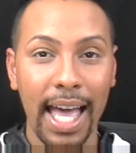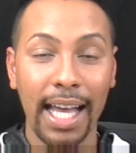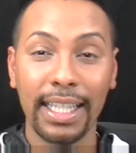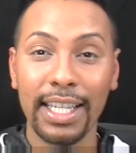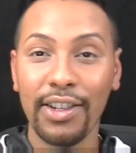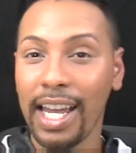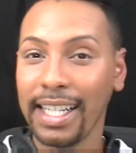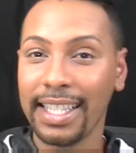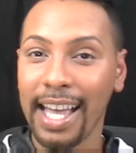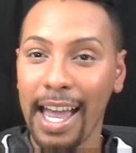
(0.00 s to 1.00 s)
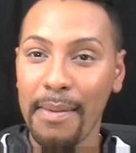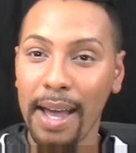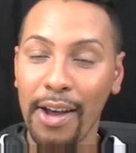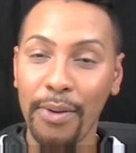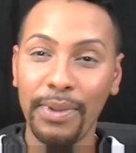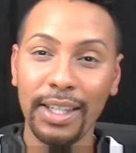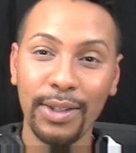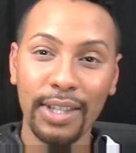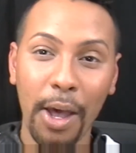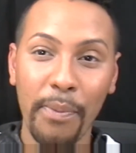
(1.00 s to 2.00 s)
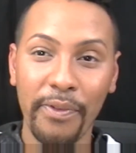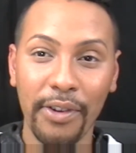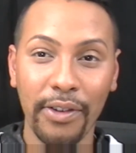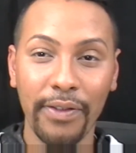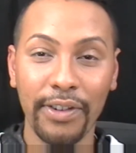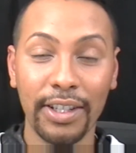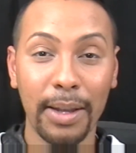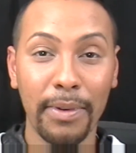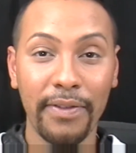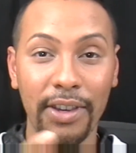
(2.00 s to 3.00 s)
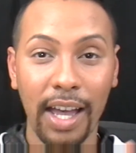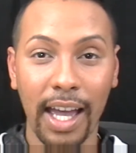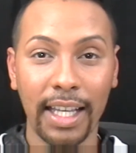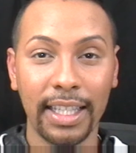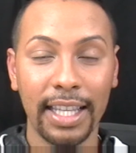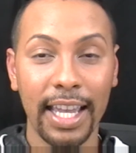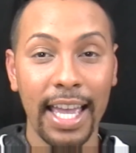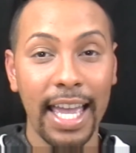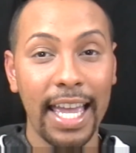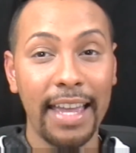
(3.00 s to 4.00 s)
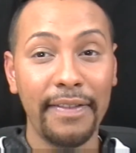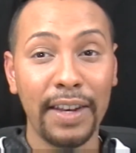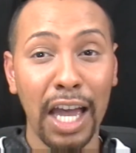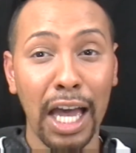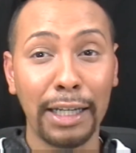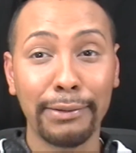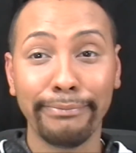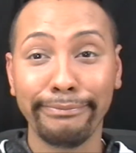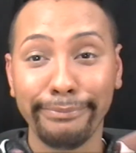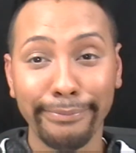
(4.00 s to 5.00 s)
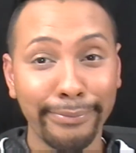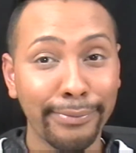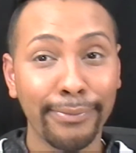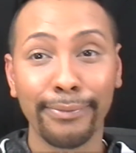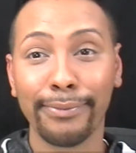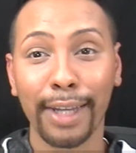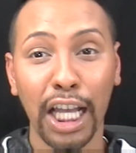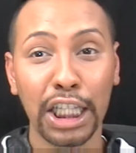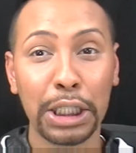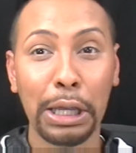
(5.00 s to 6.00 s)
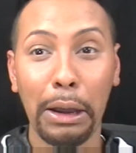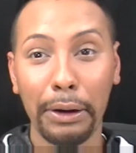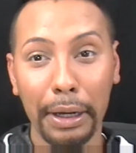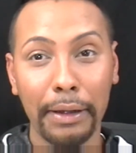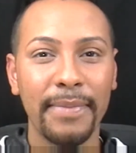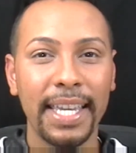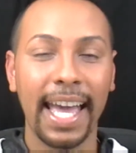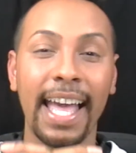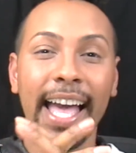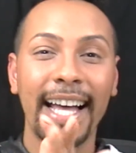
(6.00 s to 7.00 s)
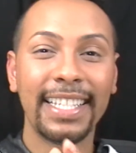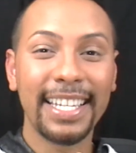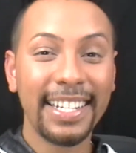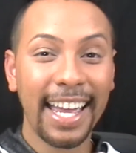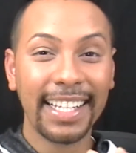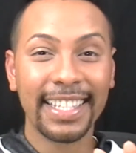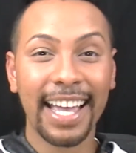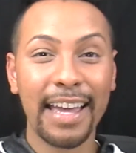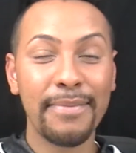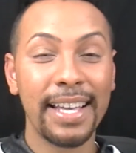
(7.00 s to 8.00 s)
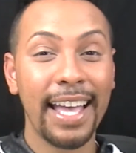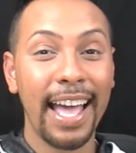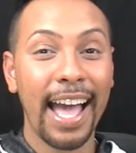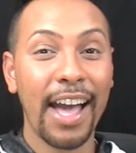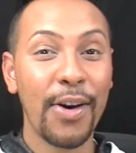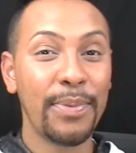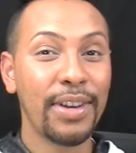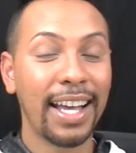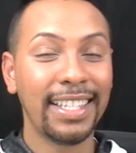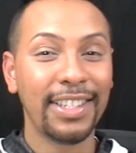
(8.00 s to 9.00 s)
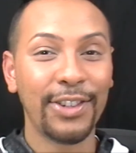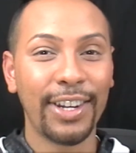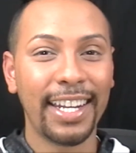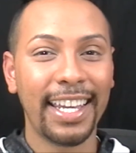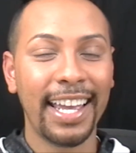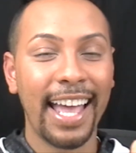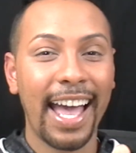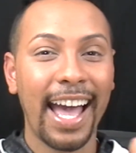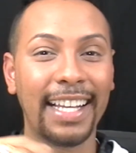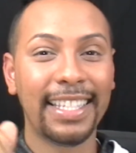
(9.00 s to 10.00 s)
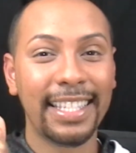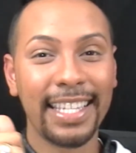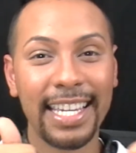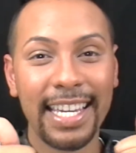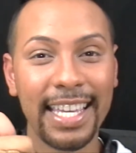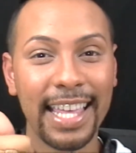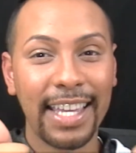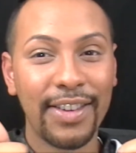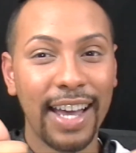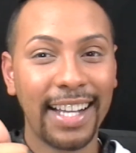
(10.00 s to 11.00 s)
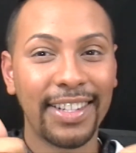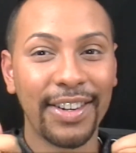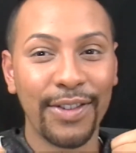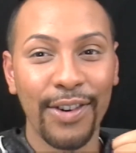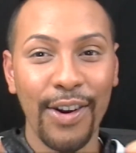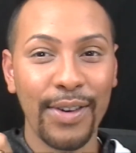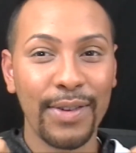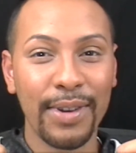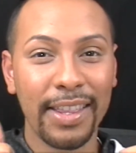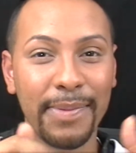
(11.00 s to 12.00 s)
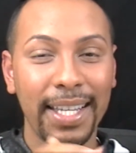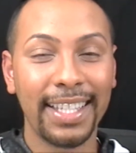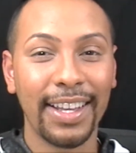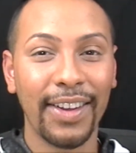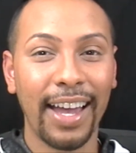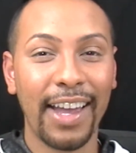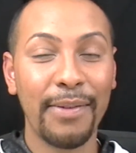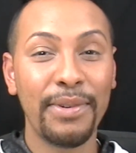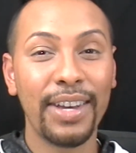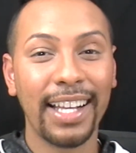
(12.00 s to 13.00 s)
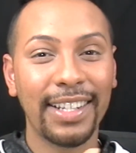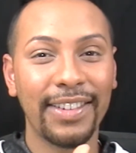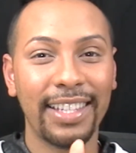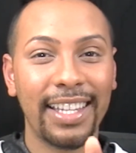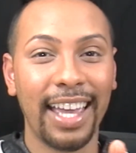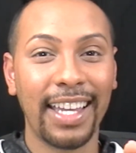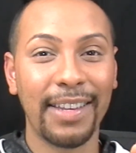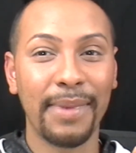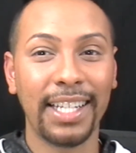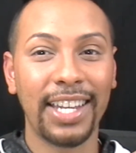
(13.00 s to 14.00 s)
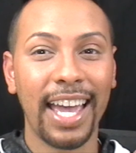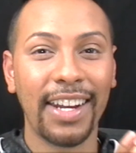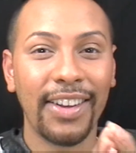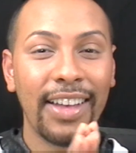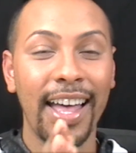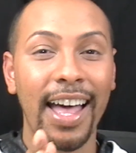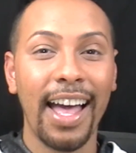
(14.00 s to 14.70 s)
Until next time, I hope this was helpful for some of you guys. If not, sorry. But yeah, until next time, I hope you guys enjoyed it. I see that you guys are growing with me, so I hope you guys are really liking my channel.